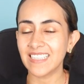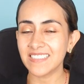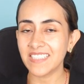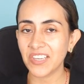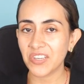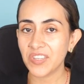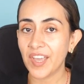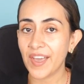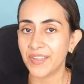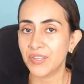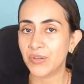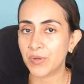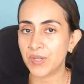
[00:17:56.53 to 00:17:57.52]
The second
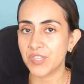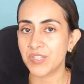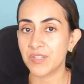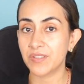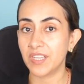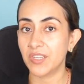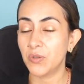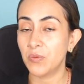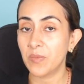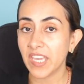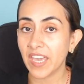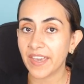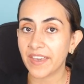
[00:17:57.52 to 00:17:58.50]
hard question that you
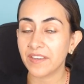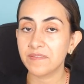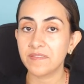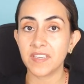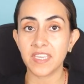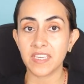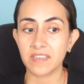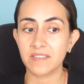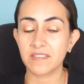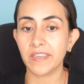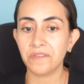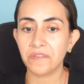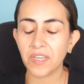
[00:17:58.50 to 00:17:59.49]
may have
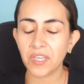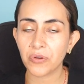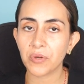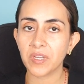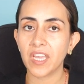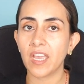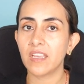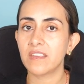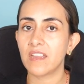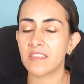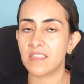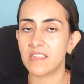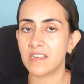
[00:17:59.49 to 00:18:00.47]
is, if I
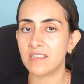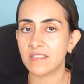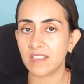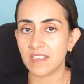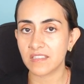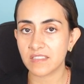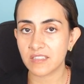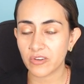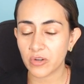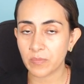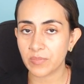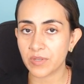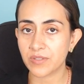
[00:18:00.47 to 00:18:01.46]
create this
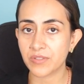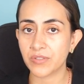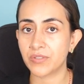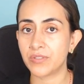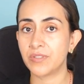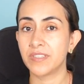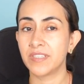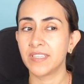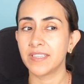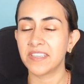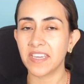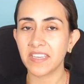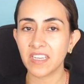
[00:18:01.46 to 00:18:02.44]
Instagram puzzle,
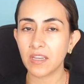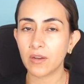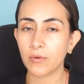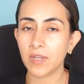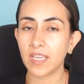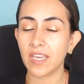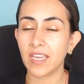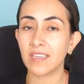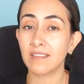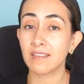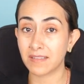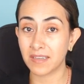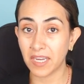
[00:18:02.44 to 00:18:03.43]
can I
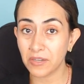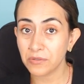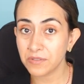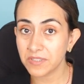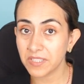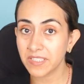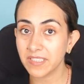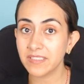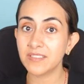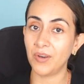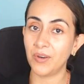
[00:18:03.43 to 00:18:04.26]
create carousels